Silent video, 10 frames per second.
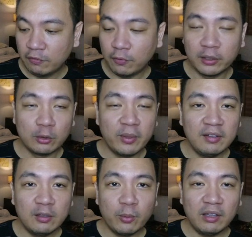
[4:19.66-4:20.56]
For
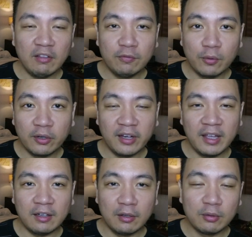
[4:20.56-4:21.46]
2024,
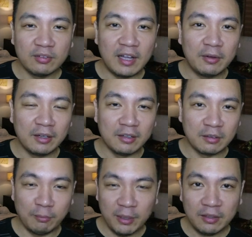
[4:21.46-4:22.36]
it goes down a
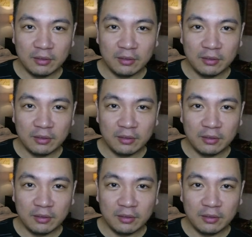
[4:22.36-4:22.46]
little bit